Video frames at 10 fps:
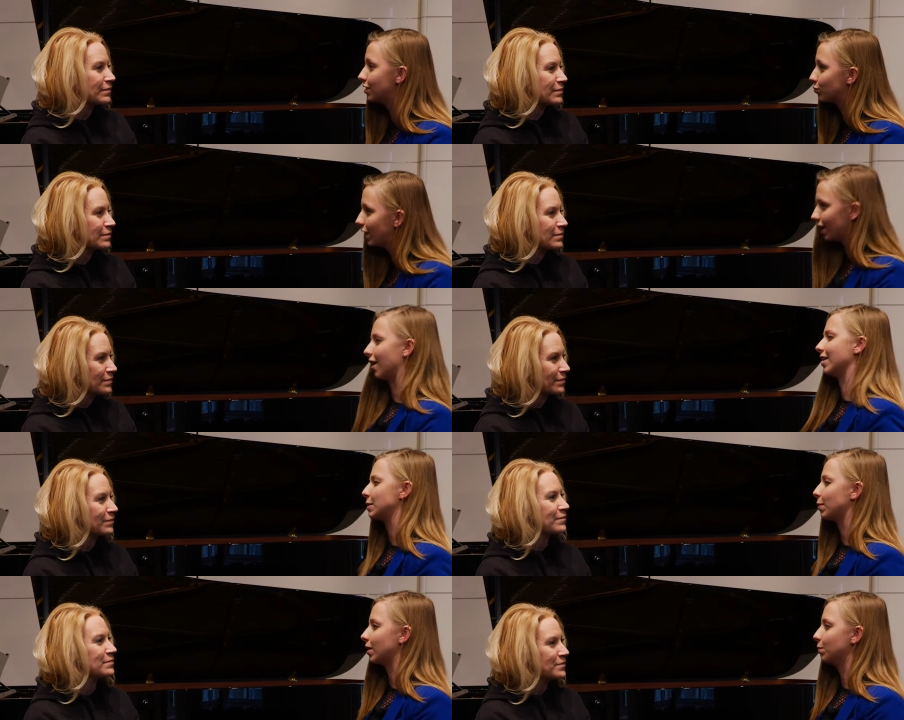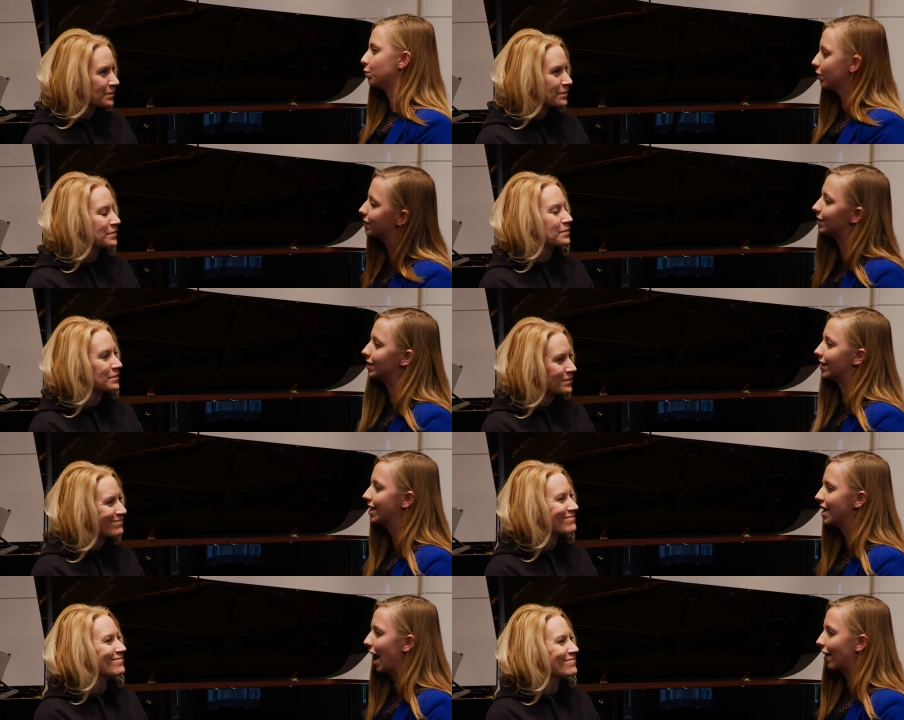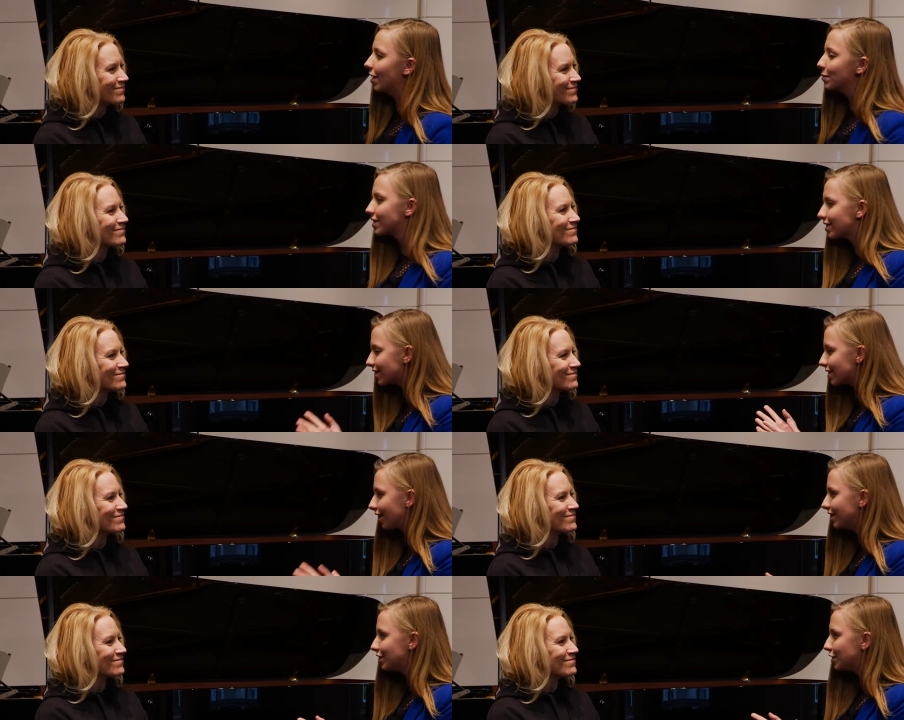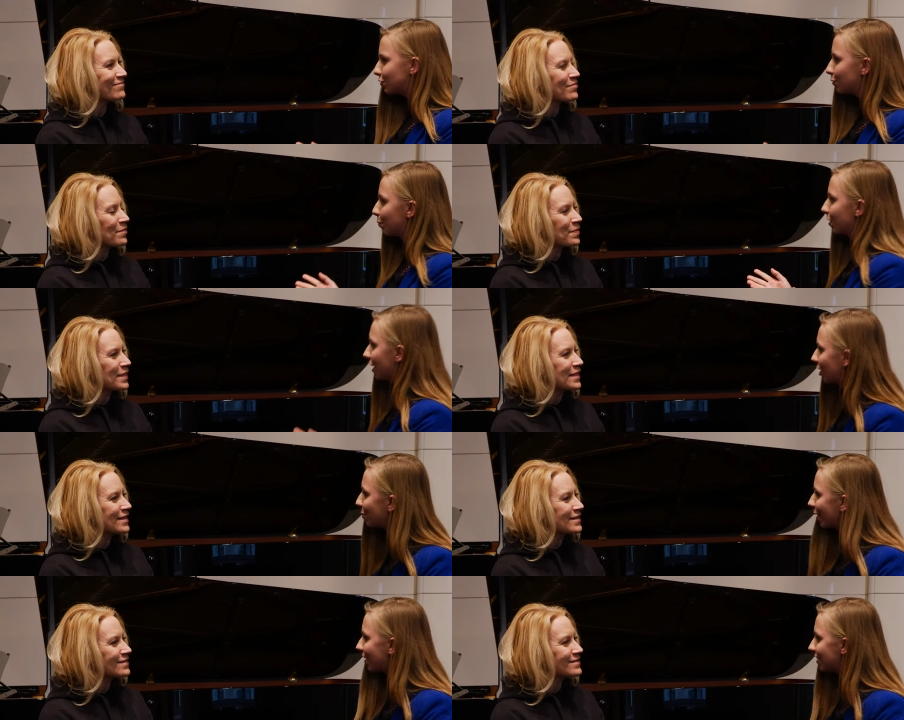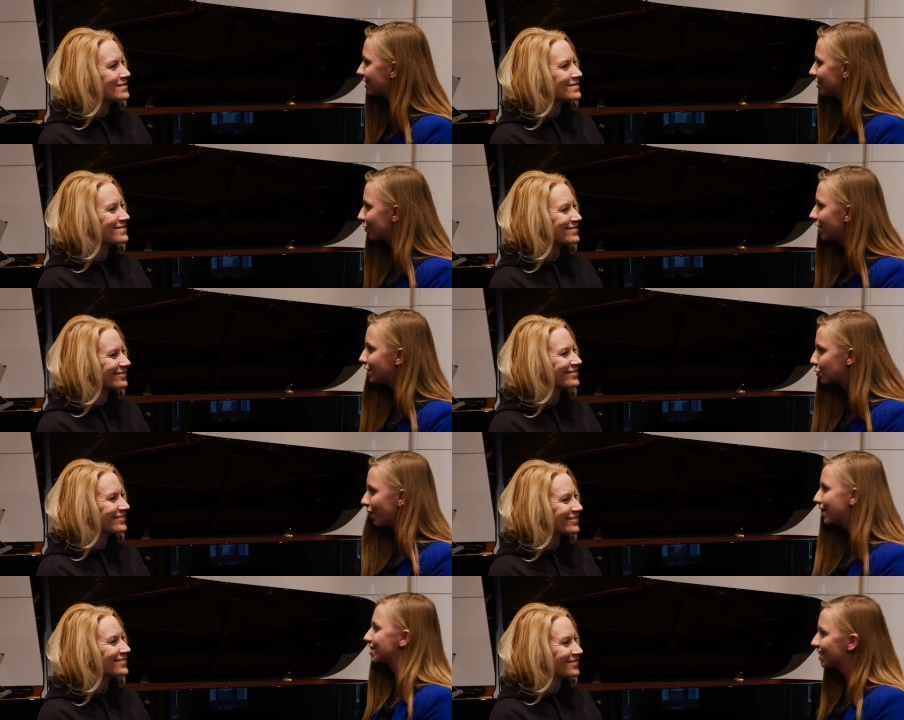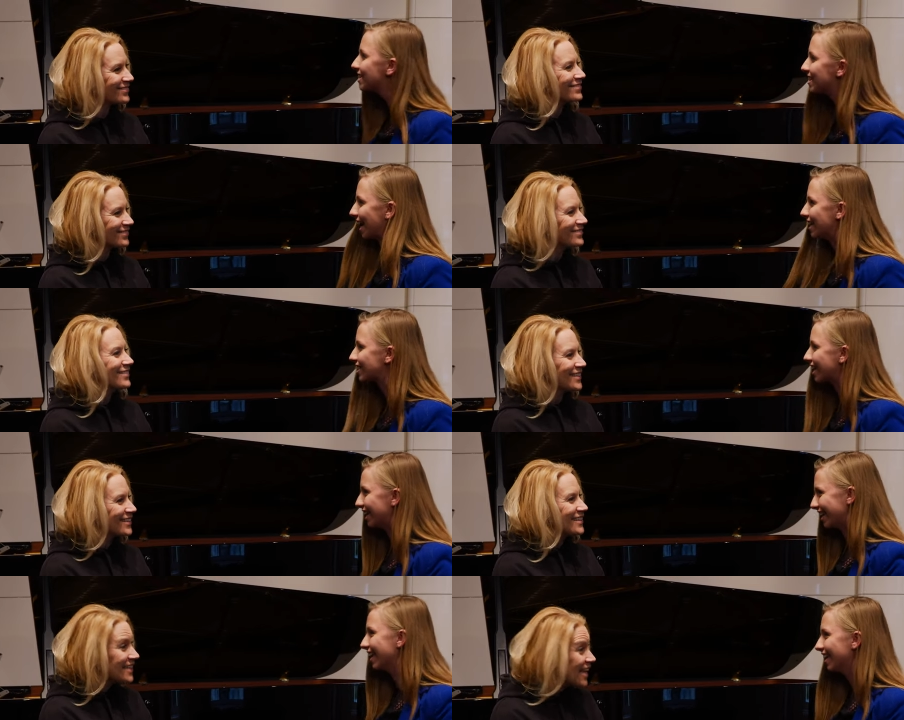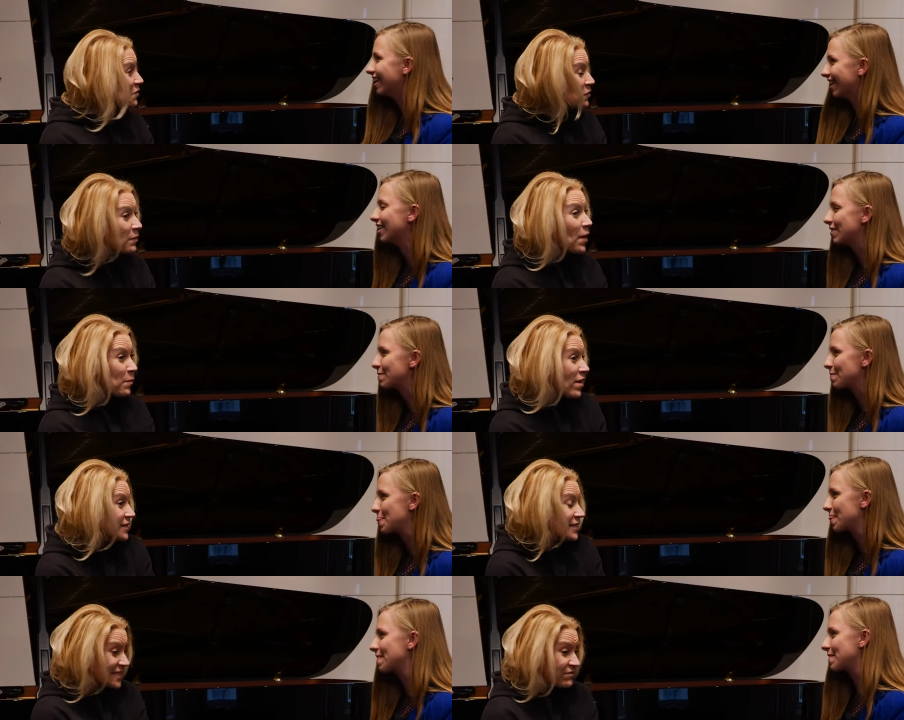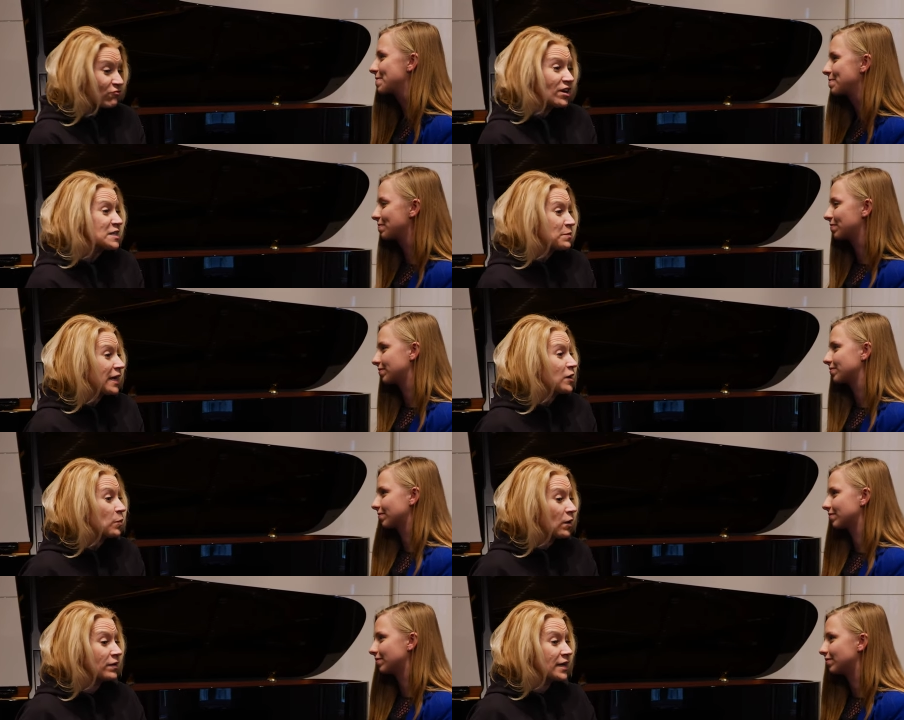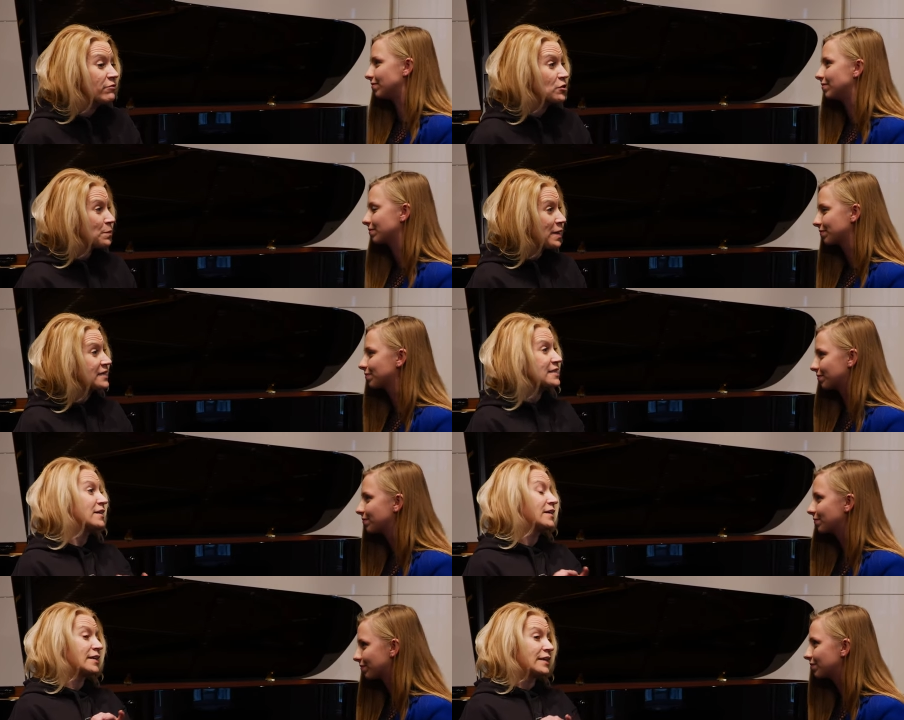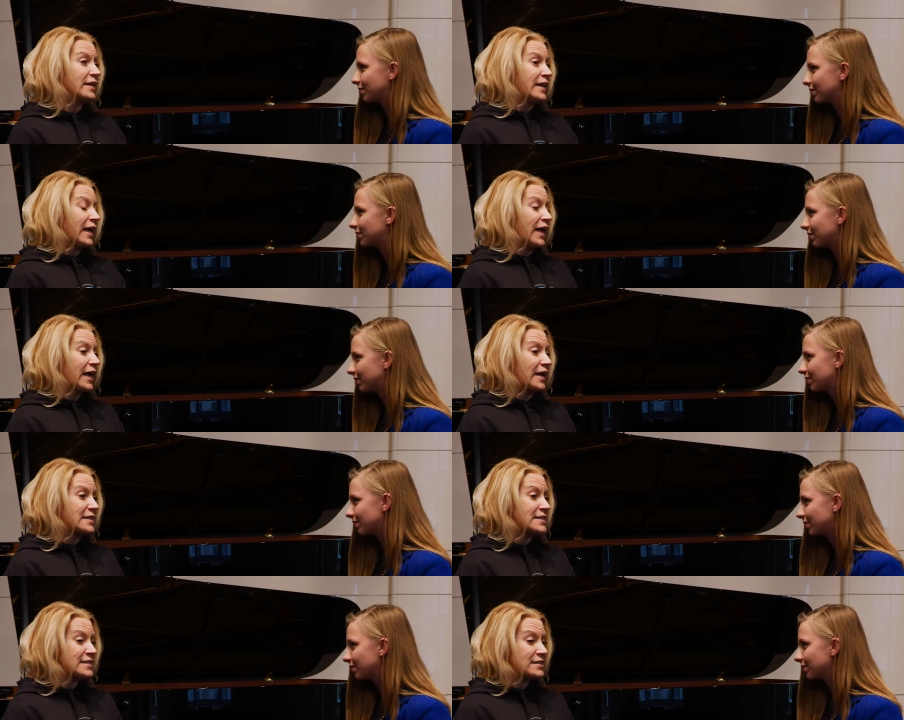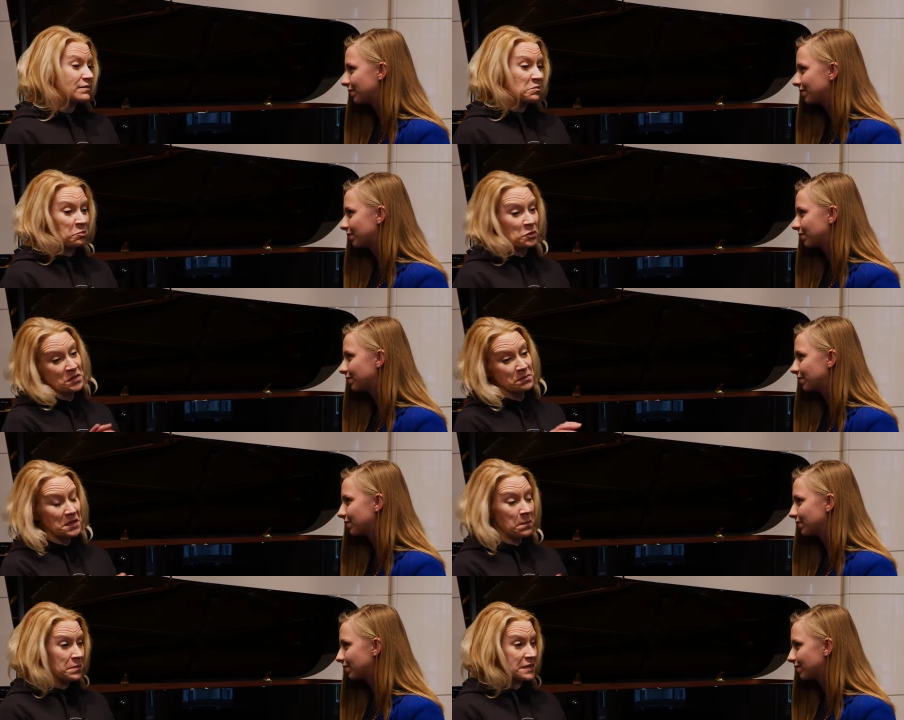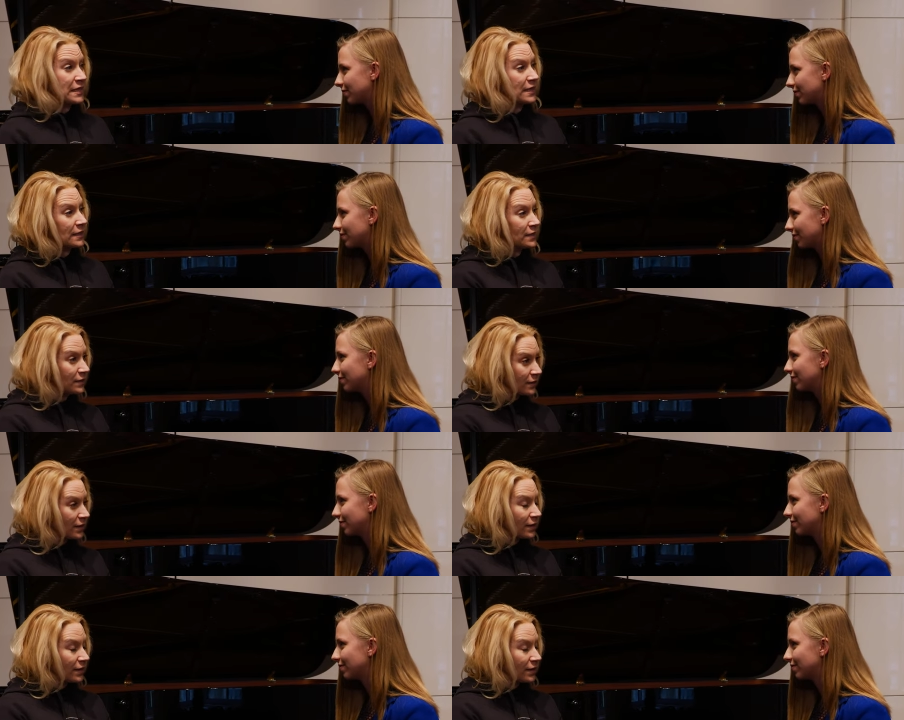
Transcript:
Speaker 1: is realised by Britten. And that means it's a slightly different piano part. It's, it's quite exciting, actually.
Speaker 2: Yeah, well, uh, Purcell didn't write a piano part. He mm. wrote a bass line and put some numbers in